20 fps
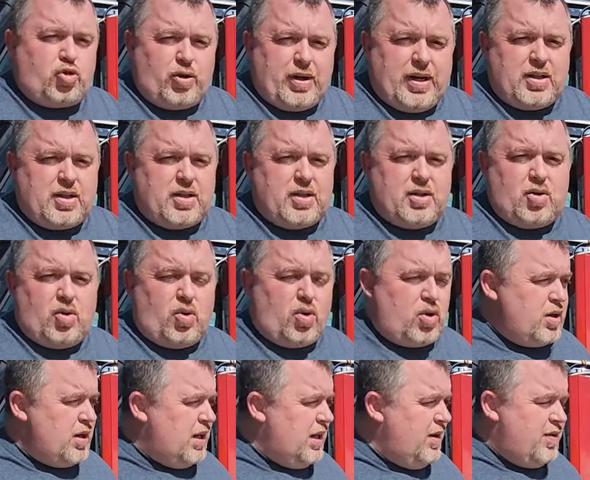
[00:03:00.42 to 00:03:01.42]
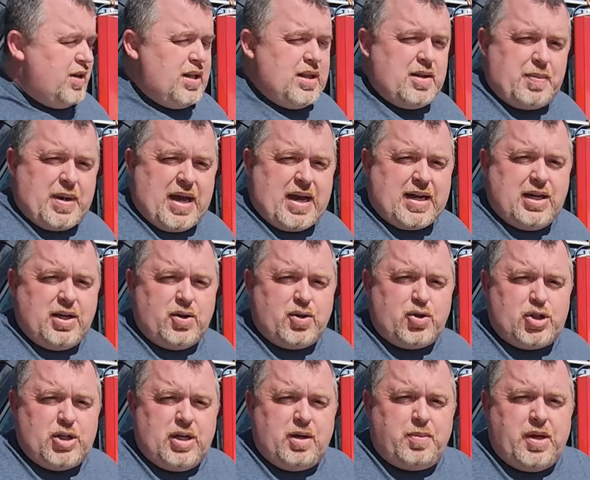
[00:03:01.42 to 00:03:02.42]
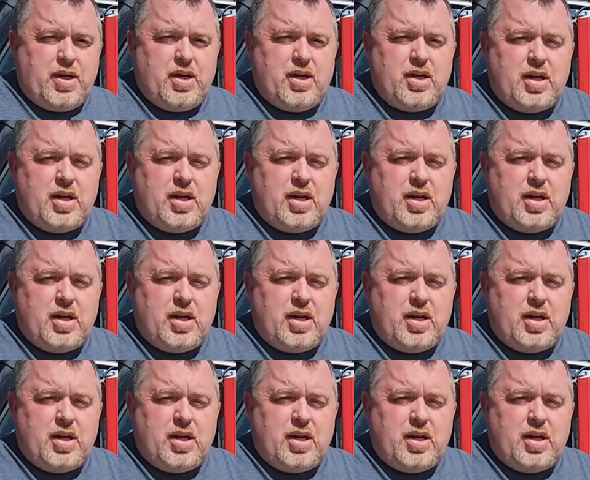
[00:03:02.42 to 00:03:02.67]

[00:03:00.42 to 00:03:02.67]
trailer, or even in the back of your Jeep,